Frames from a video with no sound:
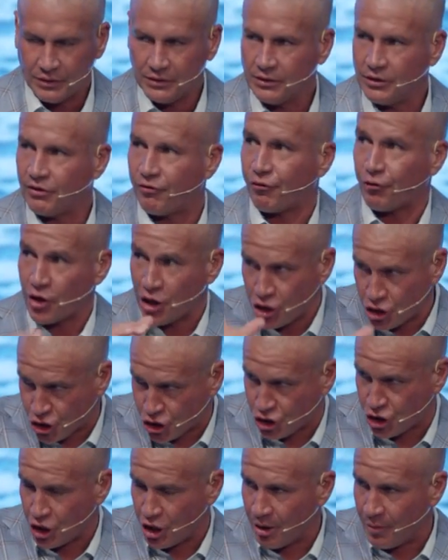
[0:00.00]
The French
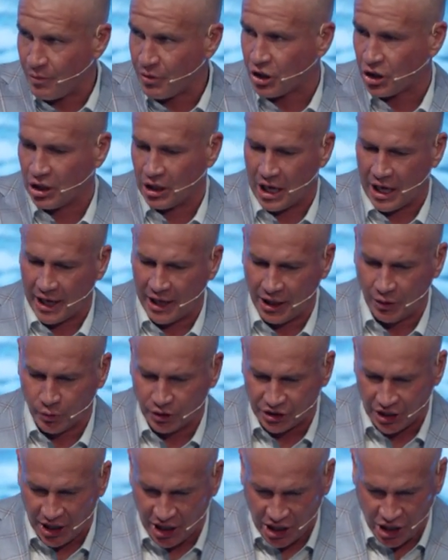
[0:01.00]
ship collided
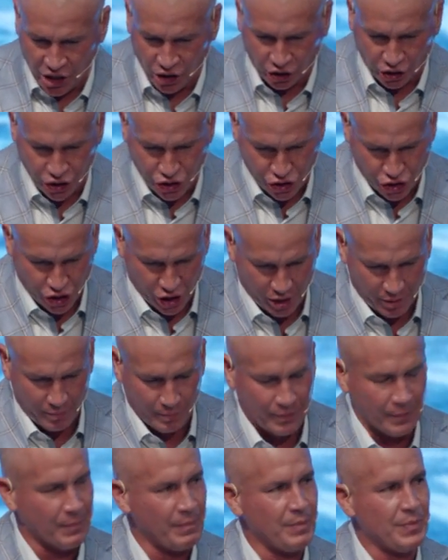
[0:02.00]
with an English ship.